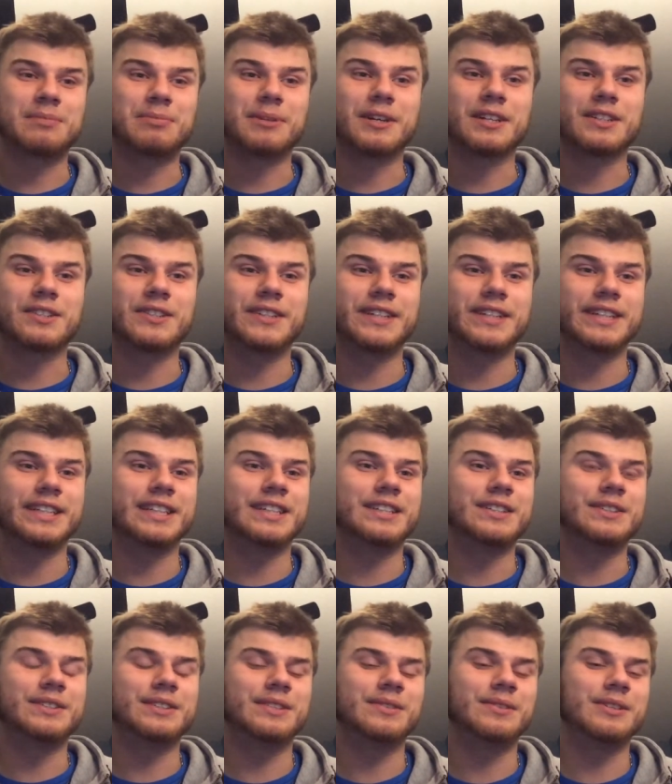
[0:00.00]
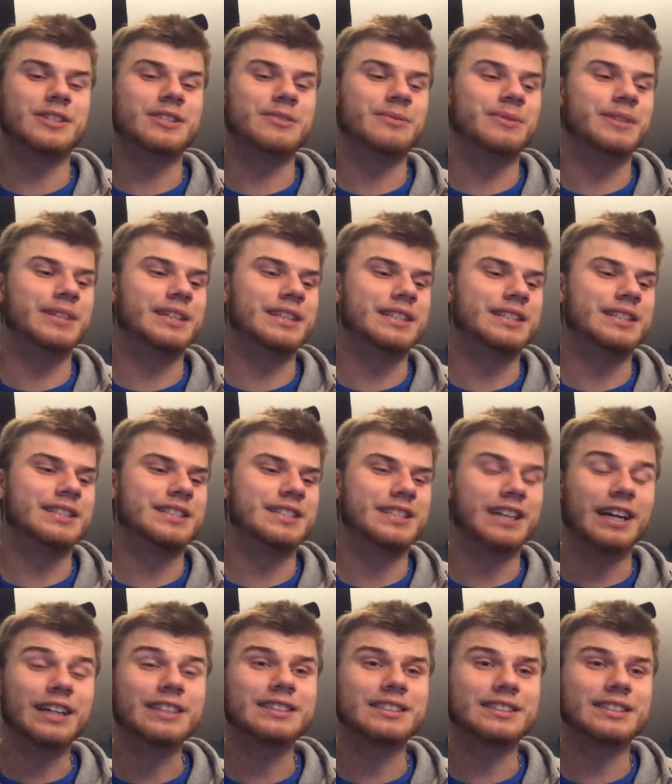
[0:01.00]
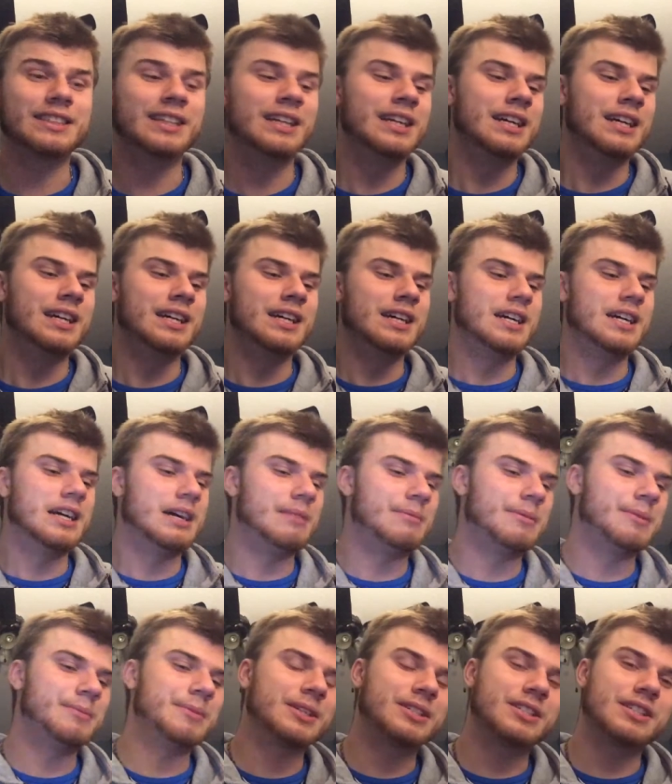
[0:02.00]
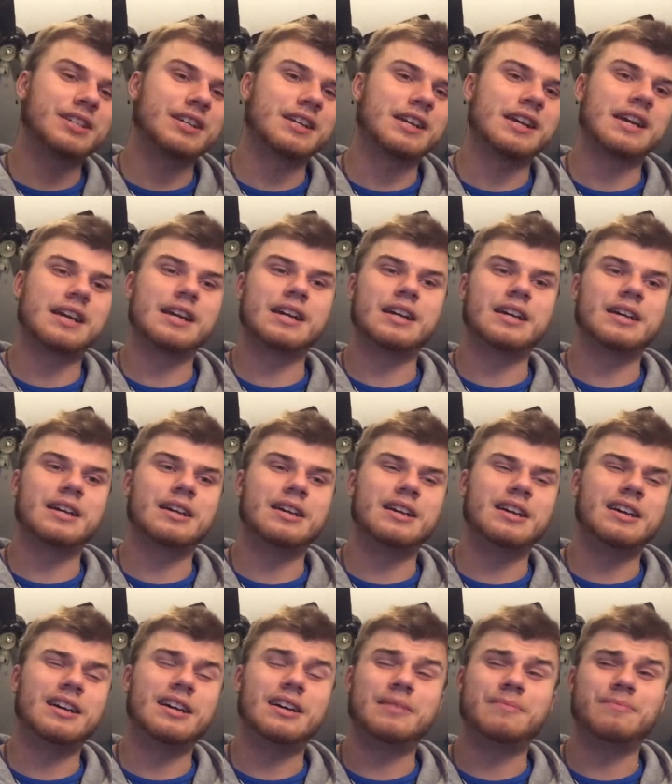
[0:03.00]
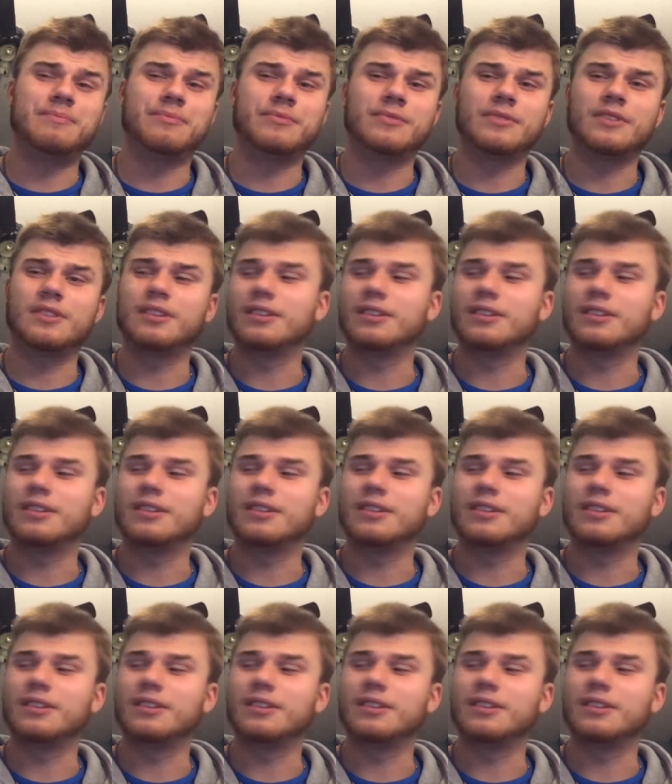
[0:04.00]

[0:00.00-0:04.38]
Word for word: Xbox right now, which really sucks. I'm about to, um,